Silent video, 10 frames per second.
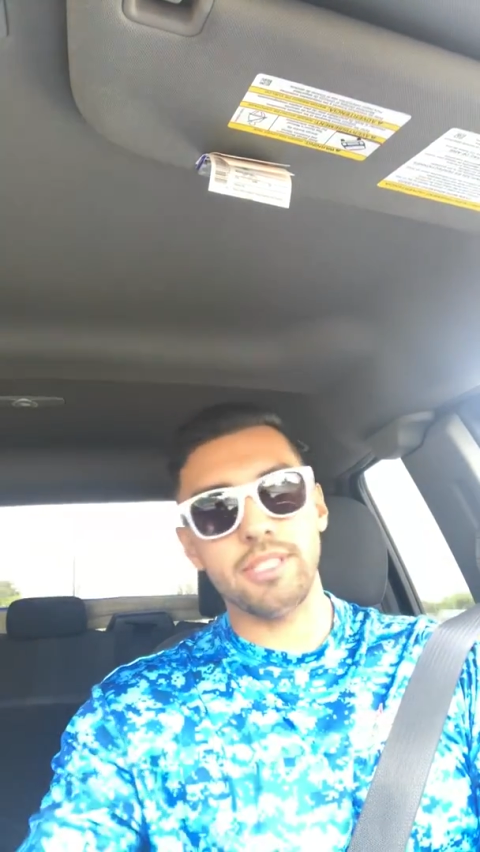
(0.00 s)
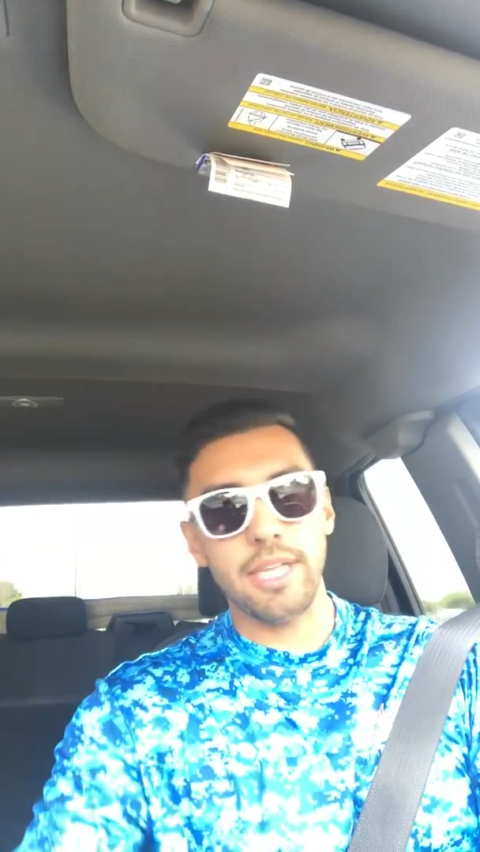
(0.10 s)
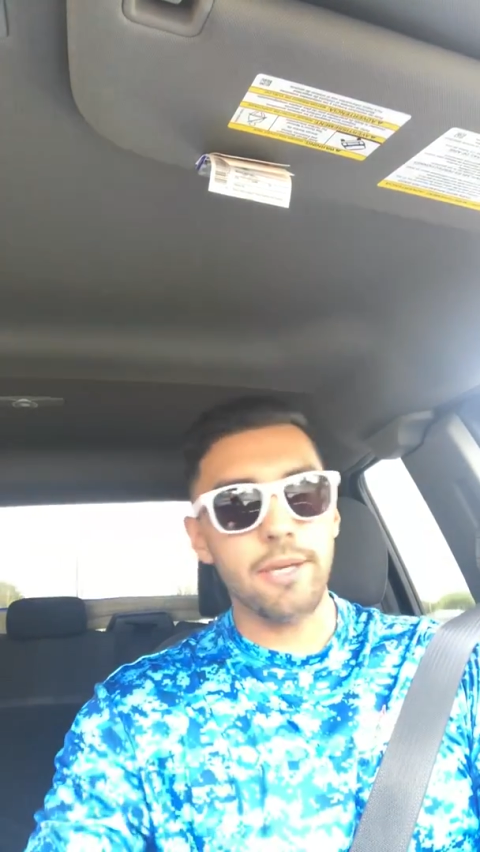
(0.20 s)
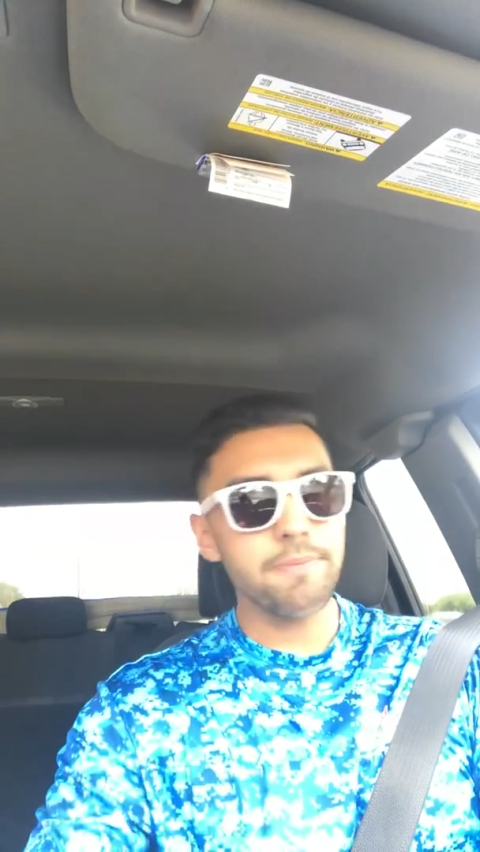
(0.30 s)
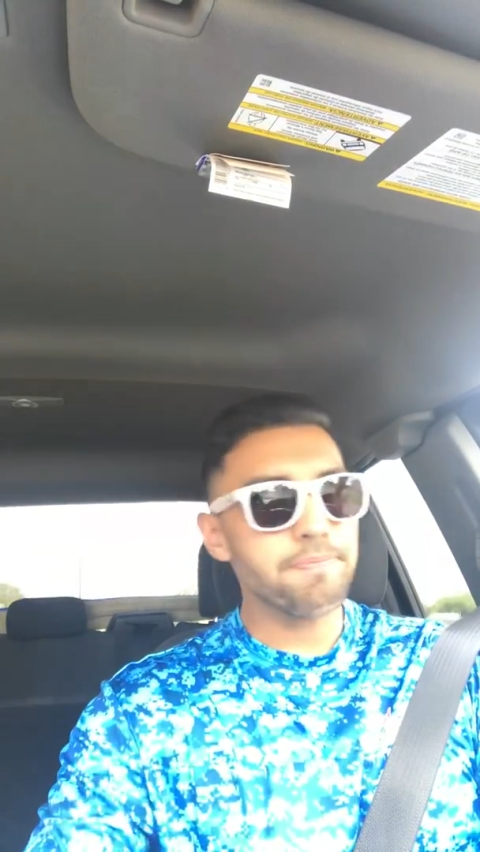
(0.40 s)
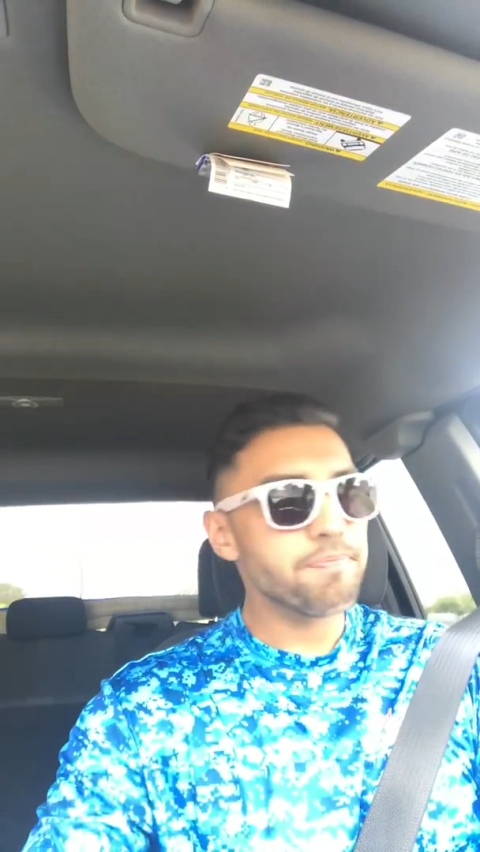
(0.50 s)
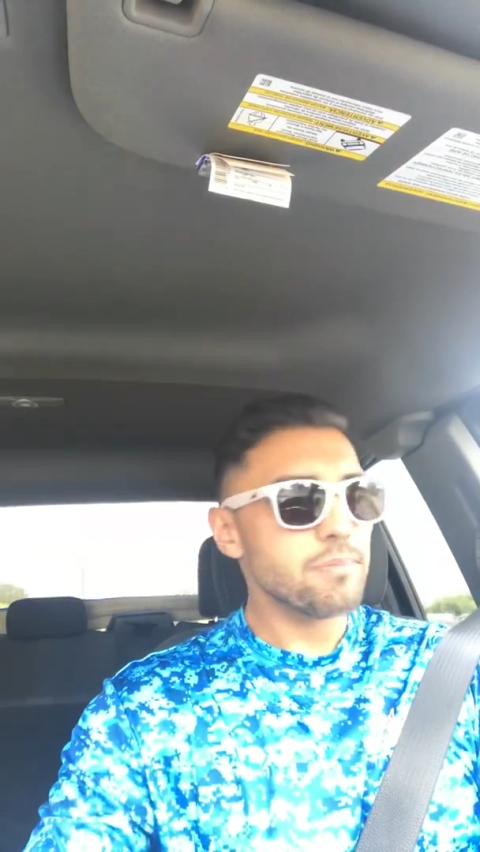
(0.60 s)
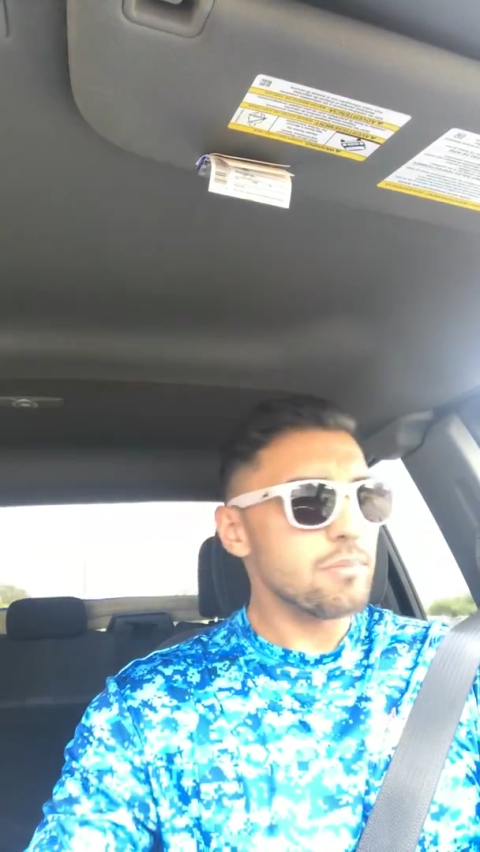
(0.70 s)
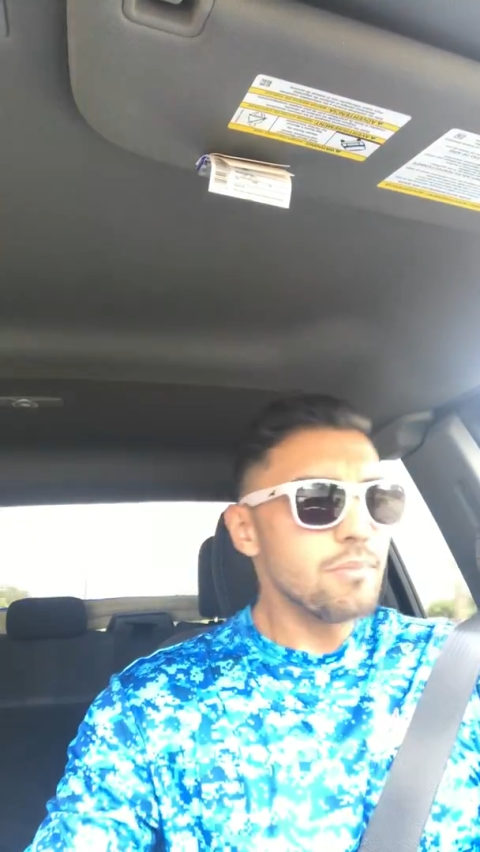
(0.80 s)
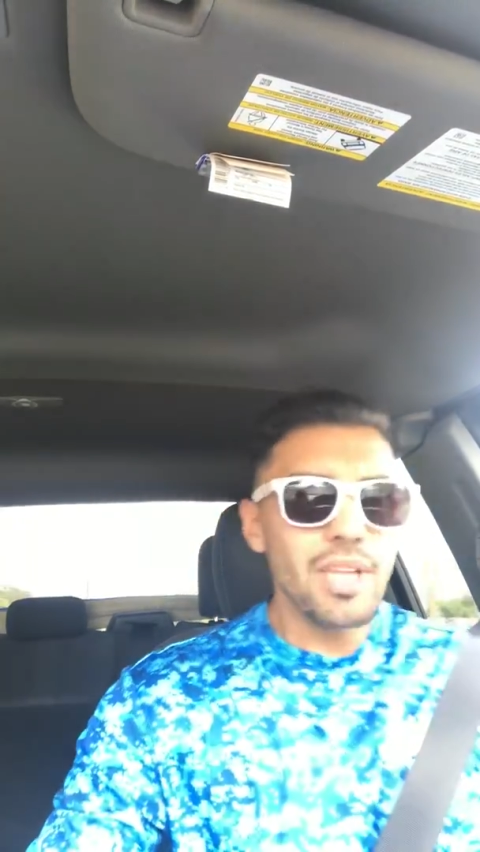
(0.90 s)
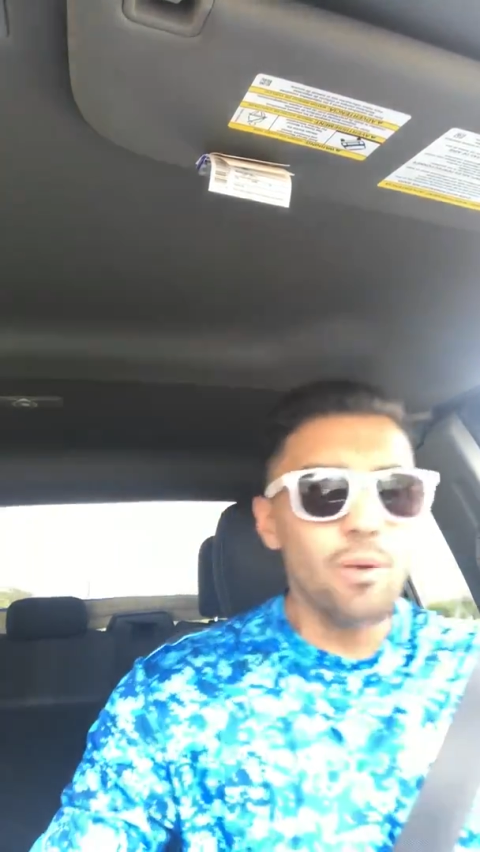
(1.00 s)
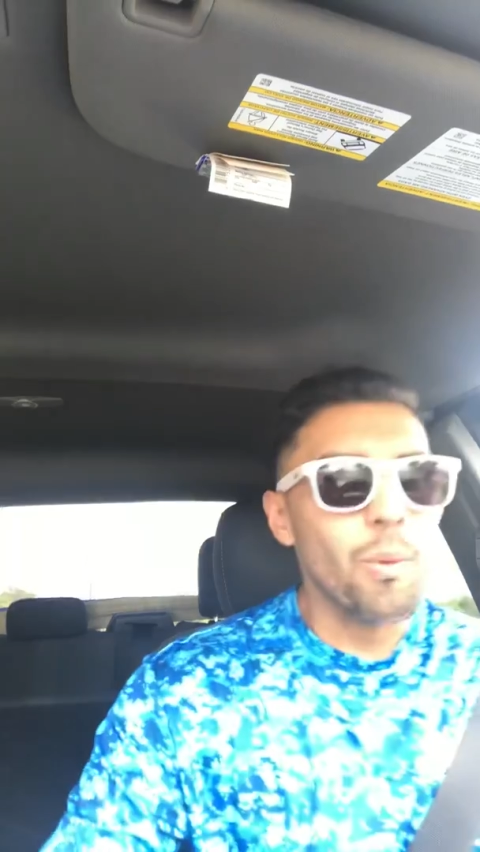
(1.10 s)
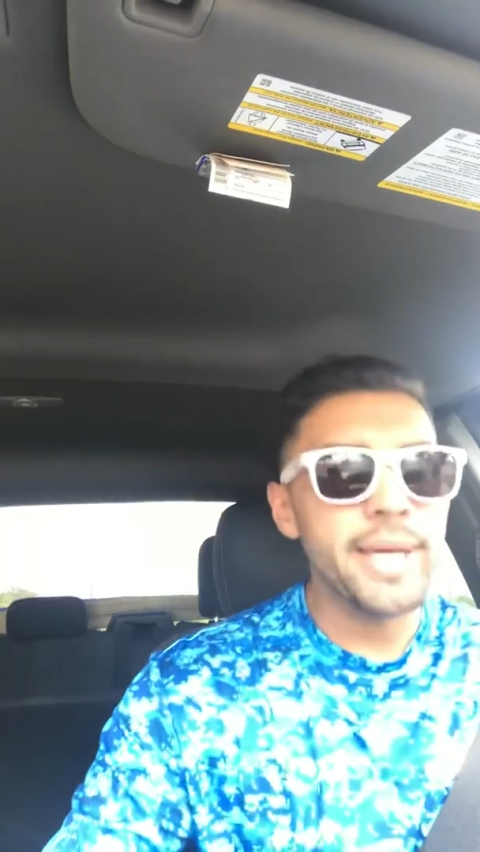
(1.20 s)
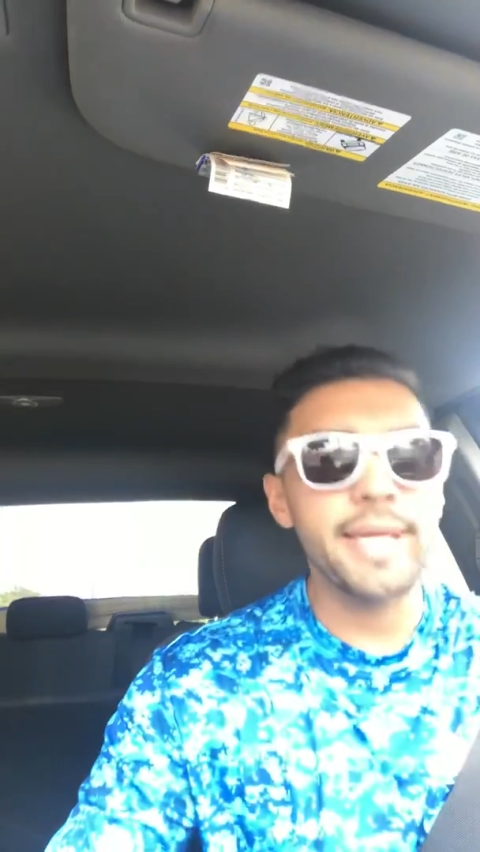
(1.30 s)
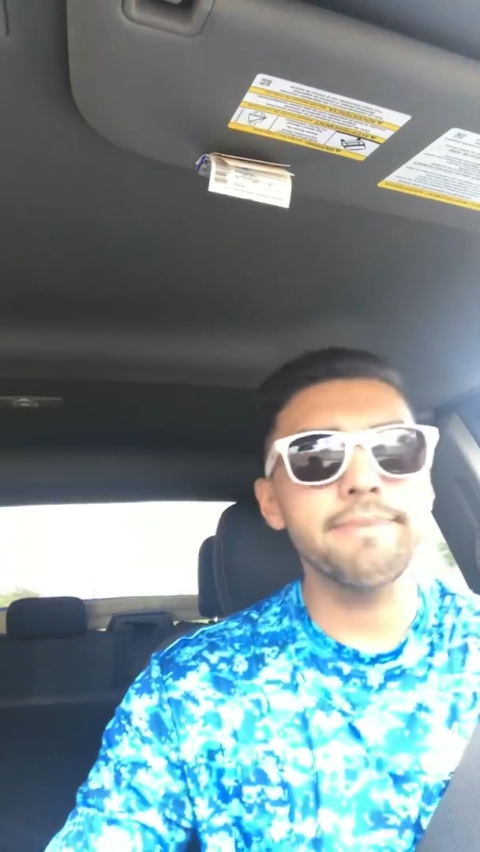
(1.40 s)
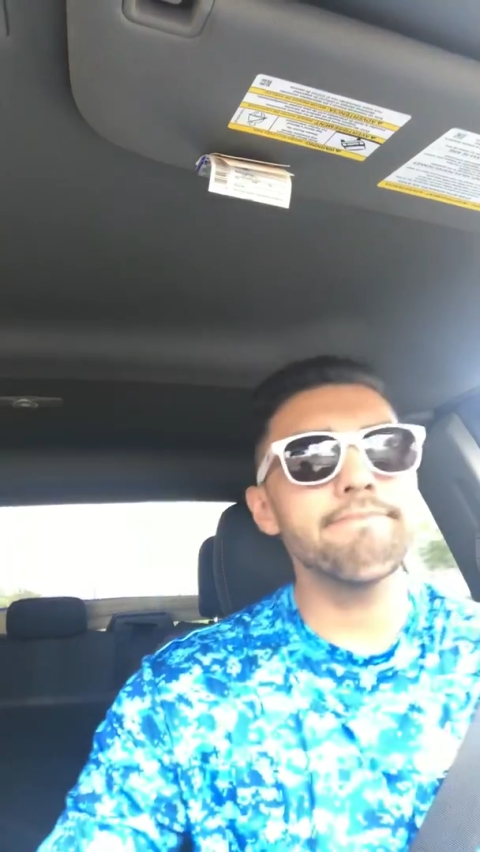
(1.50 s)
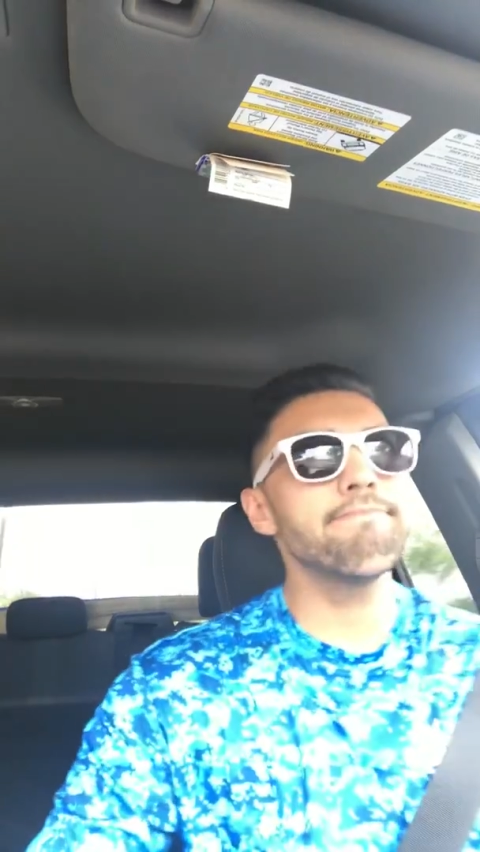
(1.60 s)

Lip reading: town, why not?